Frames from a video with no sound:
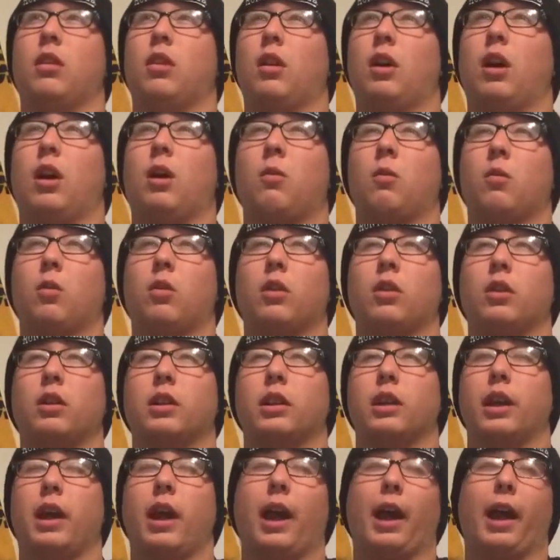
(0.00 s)
I wanted to
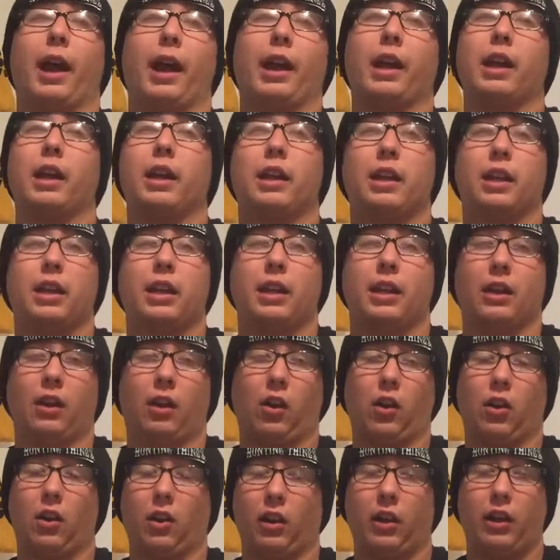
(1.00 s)
die. It
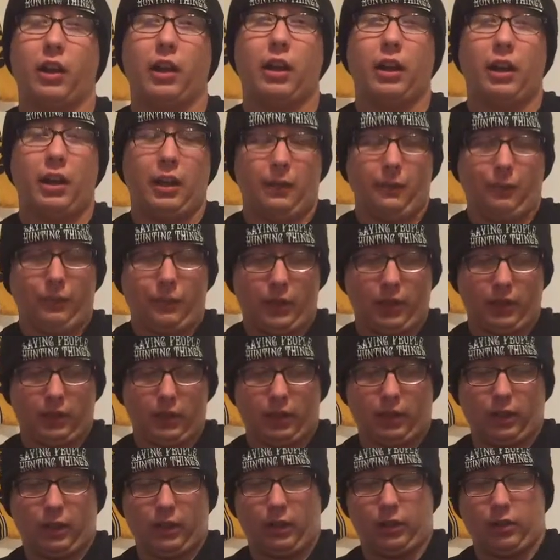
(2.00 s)
hurt. And
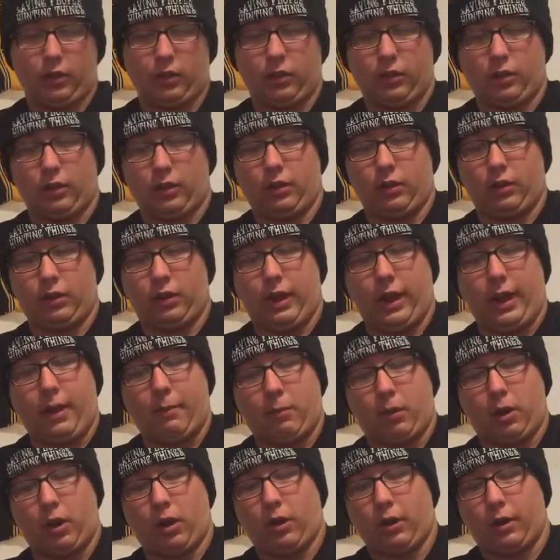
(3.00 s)
then that
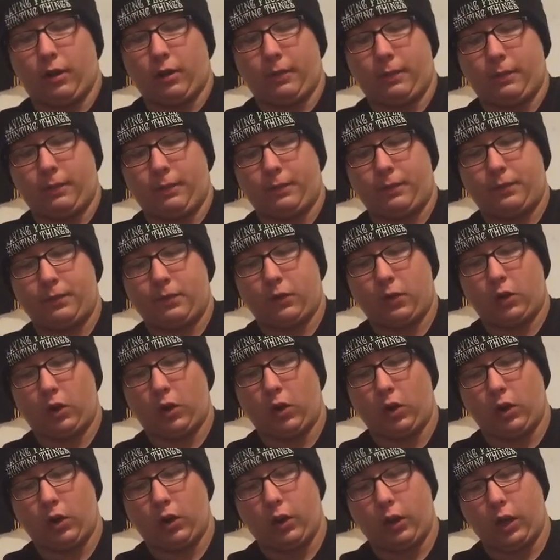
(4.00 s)
bird
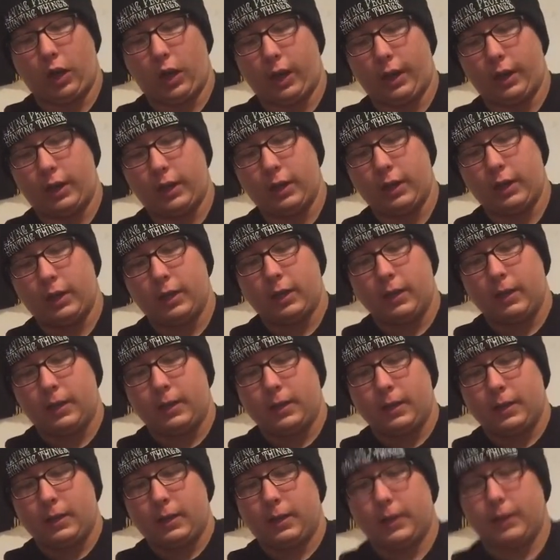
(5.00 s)
hurt a lot.
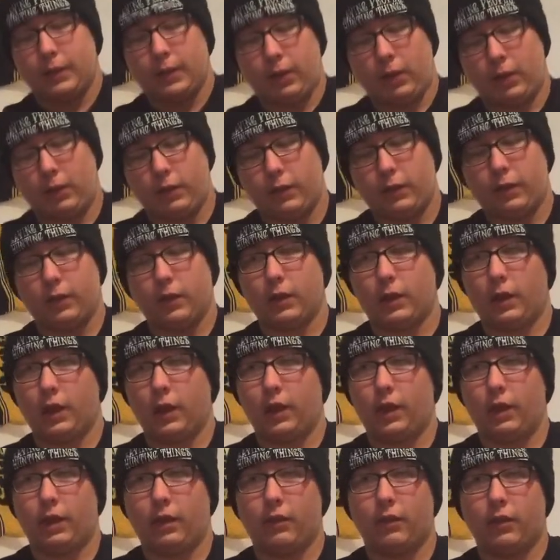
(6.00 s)
And then other than
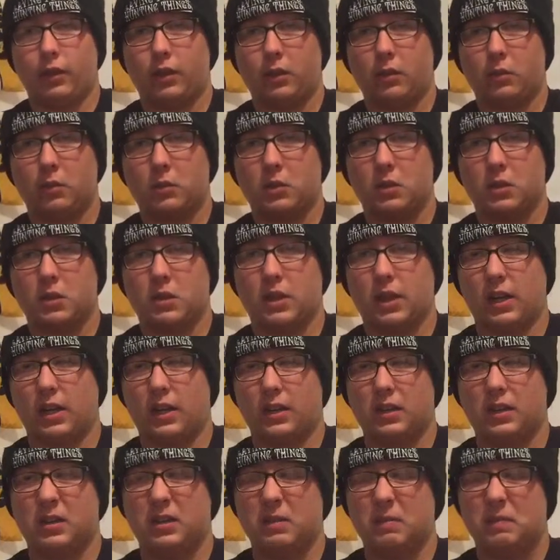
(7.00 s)
that, everything was just kind
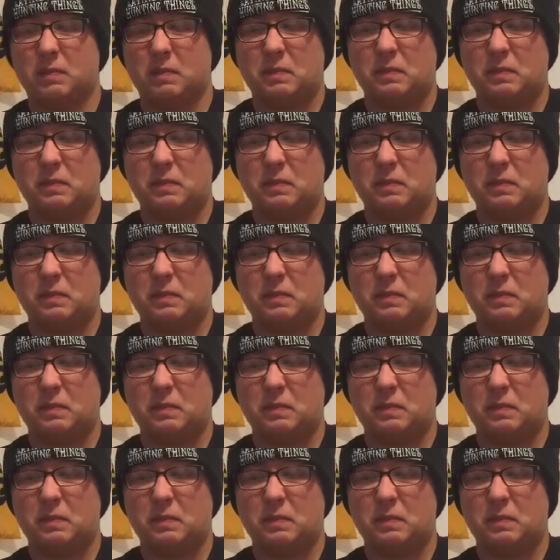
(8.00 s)
of,